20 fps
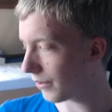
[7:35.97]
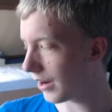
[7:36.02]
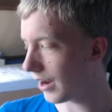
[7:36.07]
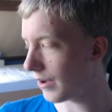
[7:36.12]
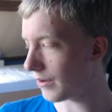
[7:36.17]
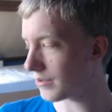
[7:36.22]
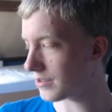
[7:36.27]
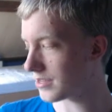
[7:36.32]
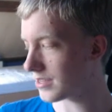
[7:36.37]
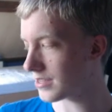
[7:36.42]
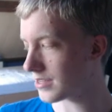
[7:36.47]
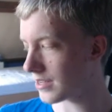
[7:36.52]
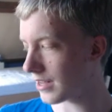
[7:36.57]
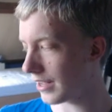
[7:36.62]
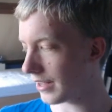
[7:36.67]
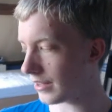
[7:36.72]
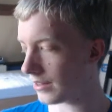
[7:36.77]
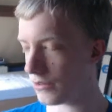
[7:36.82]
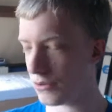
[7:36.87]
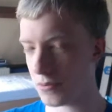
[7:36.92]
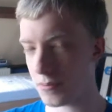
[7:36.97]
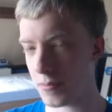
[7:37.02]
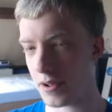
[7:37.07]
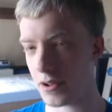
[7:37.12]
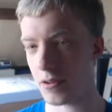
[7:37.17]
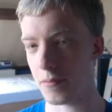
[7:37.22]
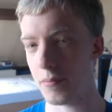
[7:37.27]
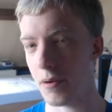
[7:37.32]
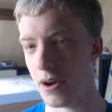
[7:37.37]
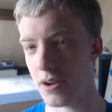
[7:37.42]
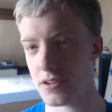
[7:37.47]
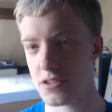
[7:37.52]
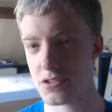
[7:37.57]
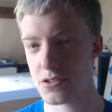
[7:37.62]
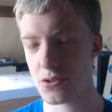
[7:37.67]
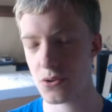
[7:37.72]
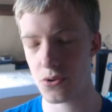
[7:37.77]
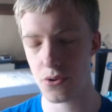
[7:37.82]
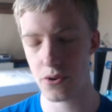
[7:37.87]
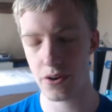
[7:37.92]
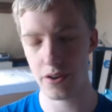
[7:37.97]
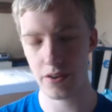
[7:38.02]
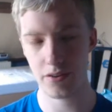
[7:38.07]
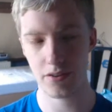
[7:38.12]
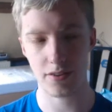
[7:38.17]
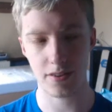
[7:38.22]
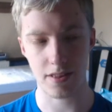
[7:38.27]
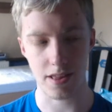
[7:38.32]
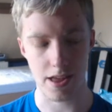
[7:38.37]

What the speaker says: when I was just like doing my goodbye stories,